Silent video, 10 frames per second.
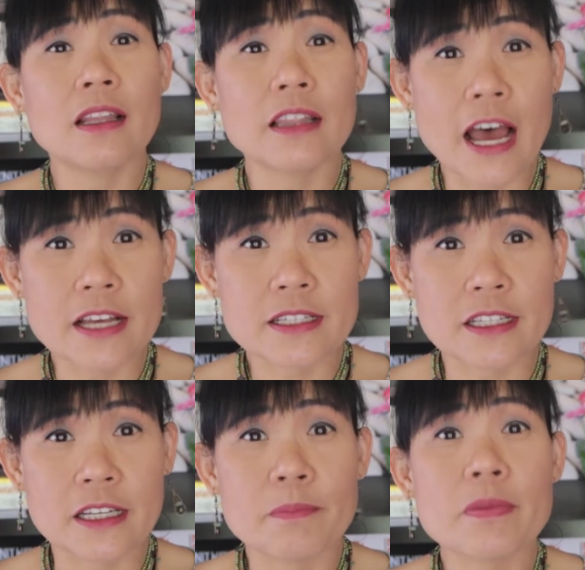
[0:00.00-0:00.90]

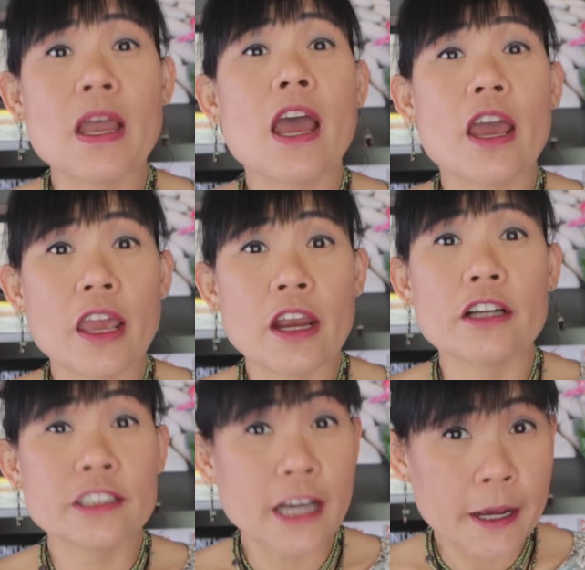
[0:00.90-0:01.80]
Lastly,
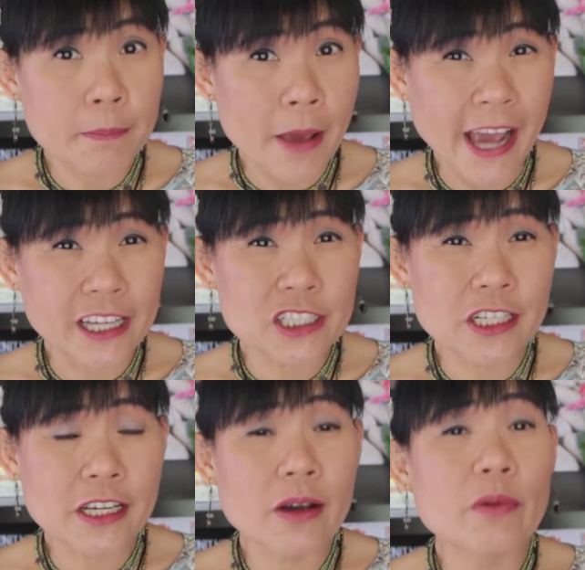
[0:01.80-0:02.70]
airtight
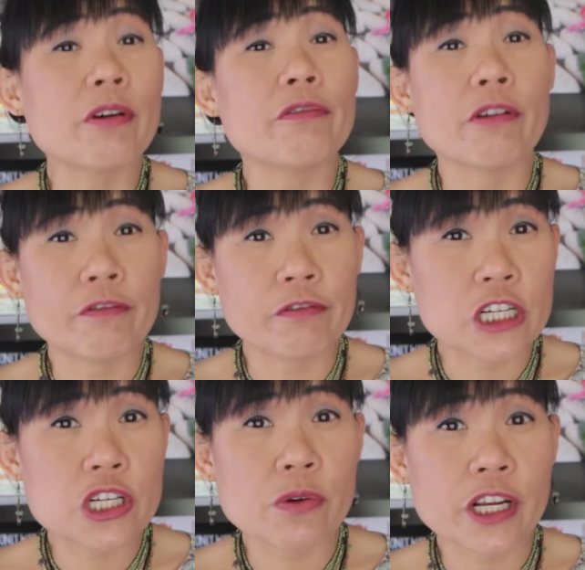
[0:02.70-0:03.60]
packaging with
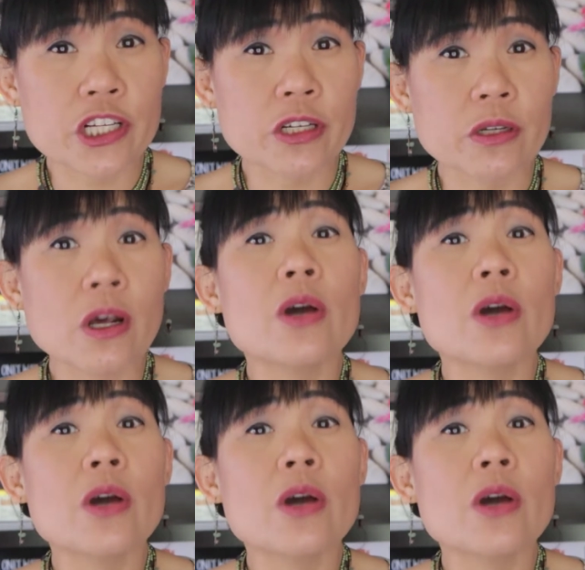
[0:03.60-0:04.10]
refrigeration